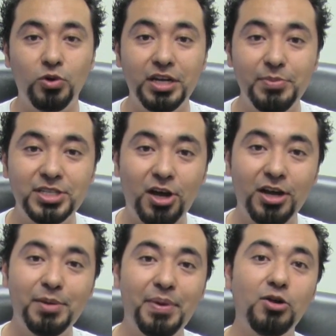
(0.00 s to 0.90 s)
we're gonna be
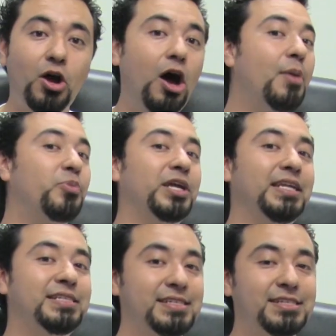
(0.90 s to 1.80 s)
talking about
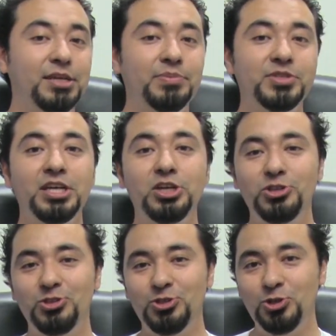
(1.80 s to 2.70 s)
operating systems.
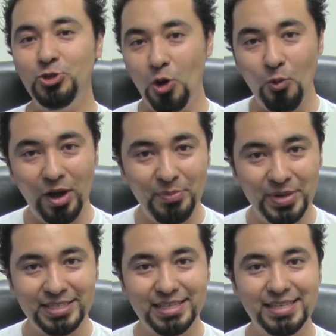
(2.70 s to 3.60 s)
You don't wanna
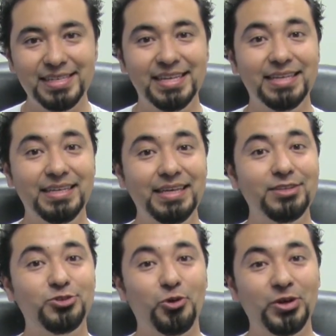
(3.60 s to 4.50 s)
miss this.
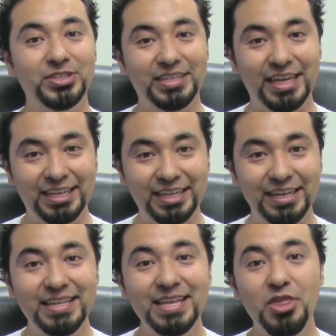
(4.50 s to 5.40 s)
It's going to get
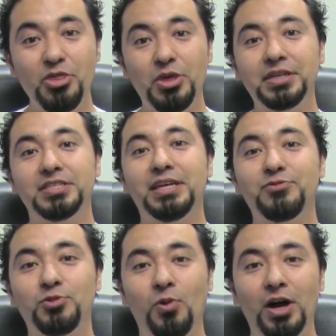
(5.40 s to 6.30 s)
good. Thanks
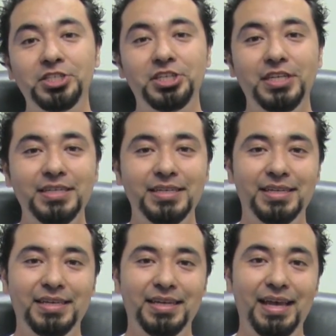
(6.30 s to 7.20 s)
again for
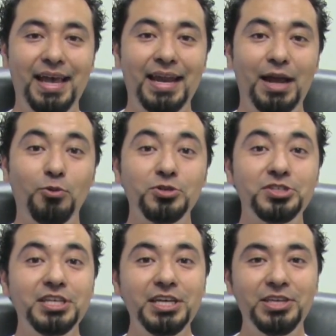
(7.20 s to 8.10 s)
watching, and I will
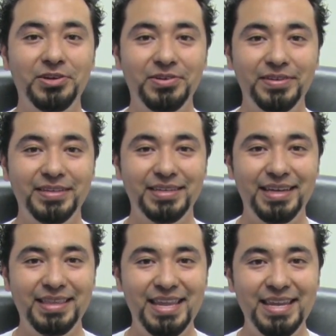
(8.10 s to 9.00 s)
see you
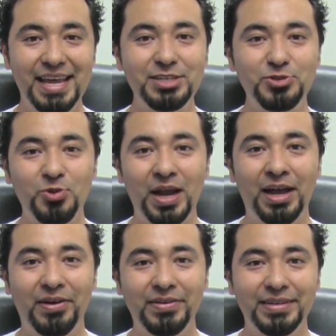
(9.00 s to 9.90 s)
in the next
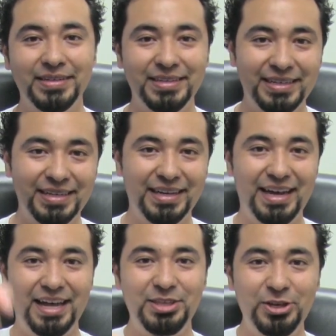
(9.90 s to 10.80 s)
round.
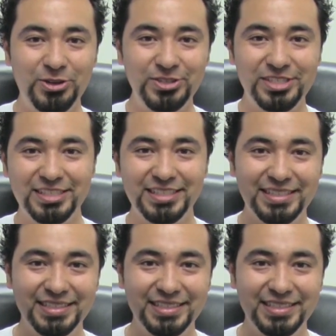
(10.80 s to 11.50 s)
Adios.